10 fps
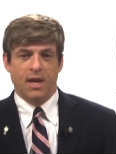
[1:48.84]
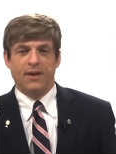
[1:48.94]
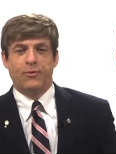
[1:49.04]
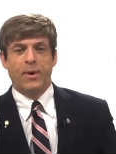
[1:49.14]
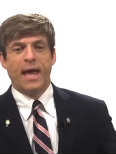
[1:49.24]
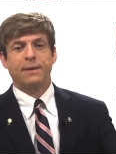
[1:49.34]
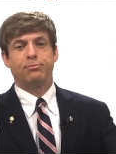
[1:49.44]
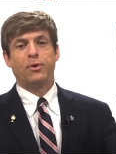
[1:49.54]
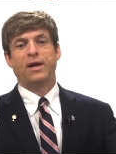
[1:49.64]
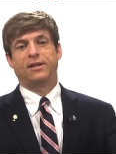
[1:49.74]
If we had
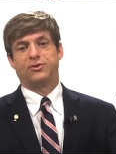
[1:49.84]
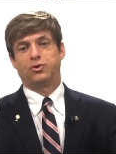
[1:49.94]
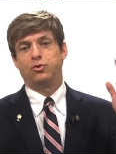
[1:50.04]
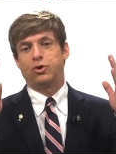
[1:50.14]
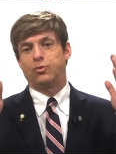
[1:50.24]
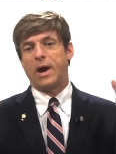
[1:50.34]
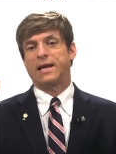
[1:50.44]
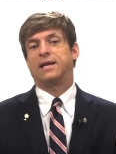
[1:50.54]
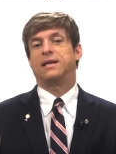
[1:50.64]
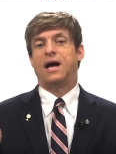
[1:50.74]
prelates who could
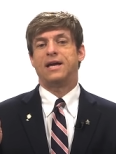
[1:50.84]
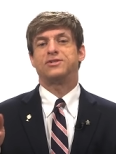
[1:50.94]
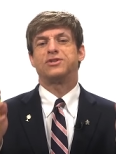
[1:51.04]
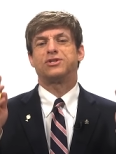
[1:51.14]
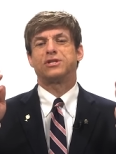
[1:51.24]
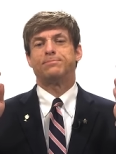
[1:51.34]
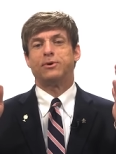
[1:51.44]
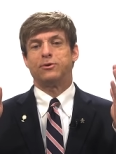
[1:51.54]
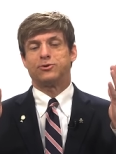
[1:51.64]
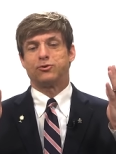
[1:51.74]
recognize the
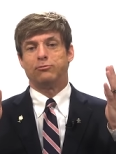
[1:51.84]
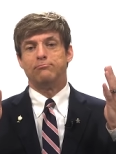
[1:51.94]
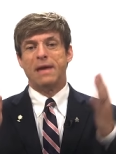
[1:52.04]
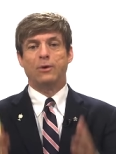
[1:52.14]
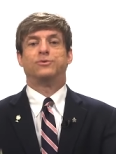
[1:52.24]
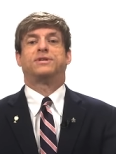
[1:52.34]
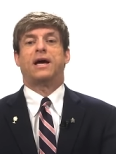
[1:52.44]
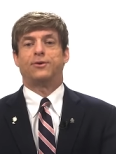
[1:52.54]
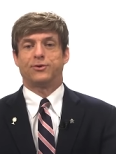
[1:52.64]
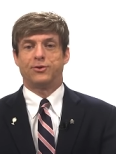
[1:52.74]
spiritual
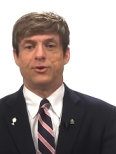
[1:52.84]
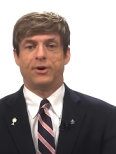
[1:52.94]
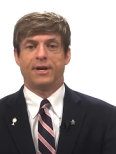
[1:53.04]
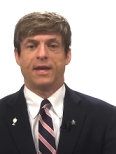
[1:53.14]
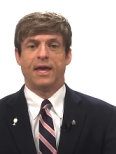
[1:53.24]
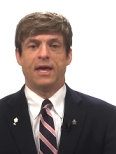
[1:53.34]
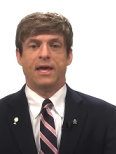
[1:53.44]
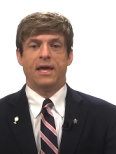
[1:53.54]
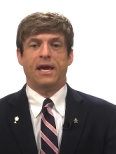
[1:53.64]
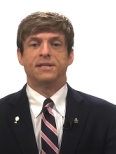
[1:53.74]
meltdown occurring
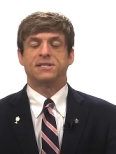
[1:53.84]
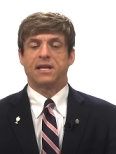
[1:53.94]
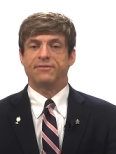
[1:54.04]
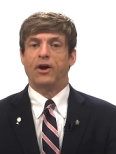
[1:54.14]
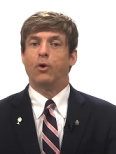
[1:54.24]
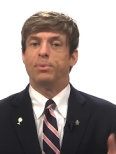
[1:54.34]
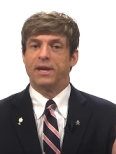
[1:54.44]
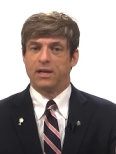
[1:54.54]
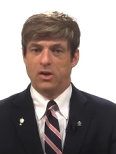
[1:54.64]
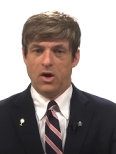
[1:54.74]
instead of
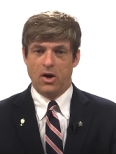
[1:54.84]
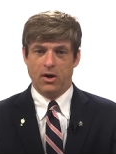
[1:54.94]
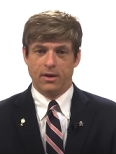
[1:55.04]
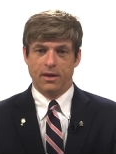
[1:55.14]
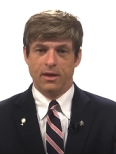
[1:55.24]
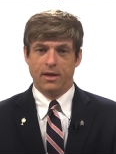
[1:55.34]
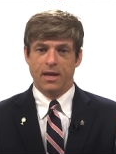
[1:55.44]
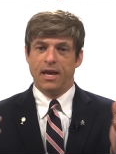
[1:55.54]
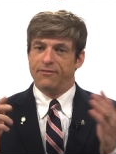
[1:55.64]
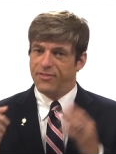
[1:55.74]
helping it along.
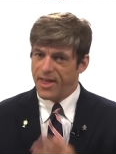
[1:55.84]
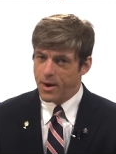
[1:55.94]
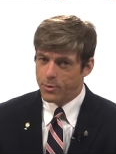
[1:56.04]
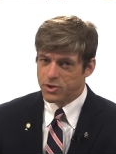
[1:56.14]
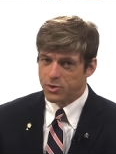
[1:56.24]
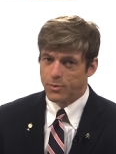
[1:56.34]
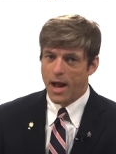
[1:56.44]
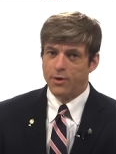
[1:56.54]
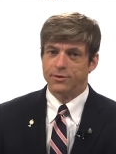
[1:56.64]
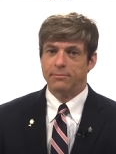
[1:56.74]
If they were
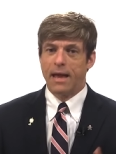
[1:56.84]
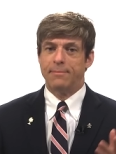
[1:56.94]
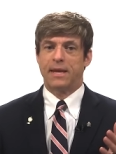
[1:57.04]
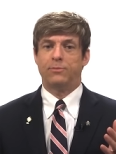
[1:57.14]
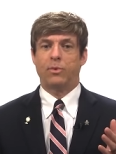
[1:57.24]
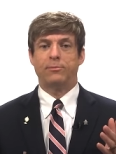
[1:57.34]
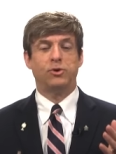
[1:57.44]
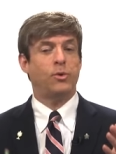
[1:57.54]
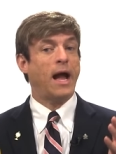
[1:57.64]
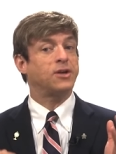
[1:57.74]
surrounded by men and women
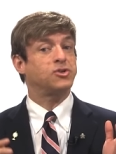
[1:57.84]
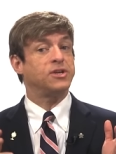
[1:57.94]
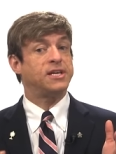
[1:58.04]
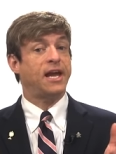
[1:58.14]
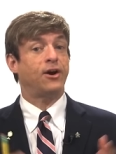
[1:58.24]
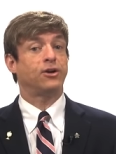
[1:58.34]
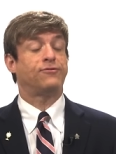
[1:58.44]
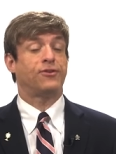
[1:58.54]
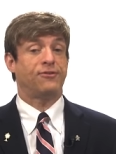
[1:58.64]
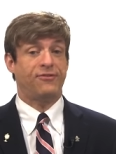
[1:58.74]
who actually cared
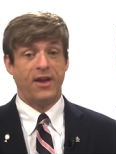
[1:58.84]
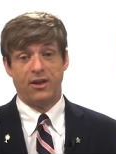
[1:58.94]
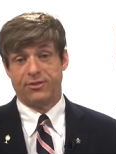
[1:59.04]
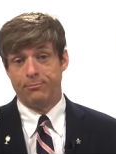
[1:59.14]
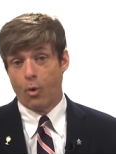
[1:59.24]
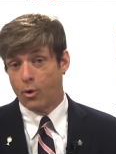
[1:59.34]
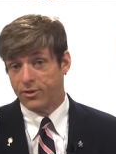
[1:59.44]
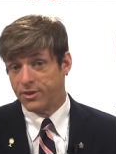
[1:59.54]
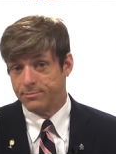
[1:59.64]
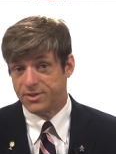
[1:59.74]
for the faith more
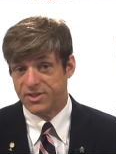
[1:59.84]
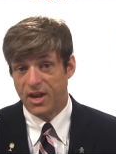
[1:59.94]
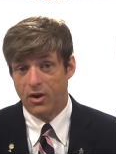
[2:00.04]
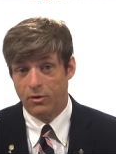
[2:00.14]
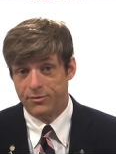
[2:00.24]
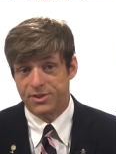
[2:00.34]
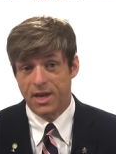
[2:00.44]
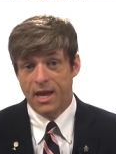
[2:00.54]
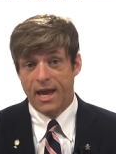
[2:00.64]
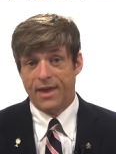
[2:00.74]
than themselves
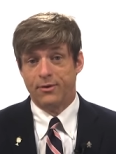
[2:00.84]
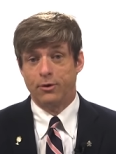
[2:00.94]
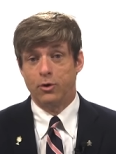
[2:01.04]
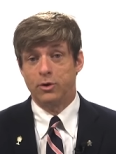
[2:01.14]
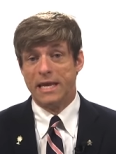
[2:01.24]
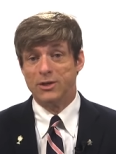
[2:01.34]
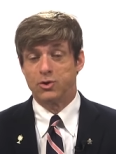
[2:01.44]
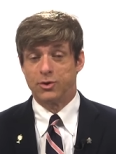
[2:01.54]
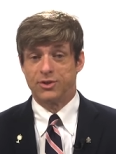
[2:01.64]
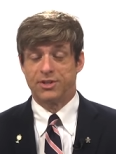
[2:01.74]
and their own
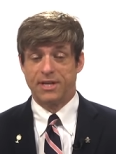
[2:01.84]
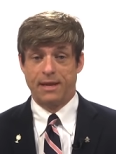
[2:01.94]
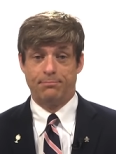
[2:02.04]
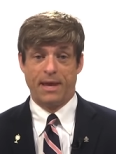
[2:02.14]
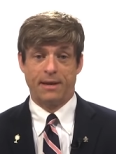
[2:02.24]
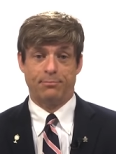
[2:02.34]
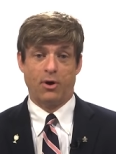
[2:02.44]
interests and pet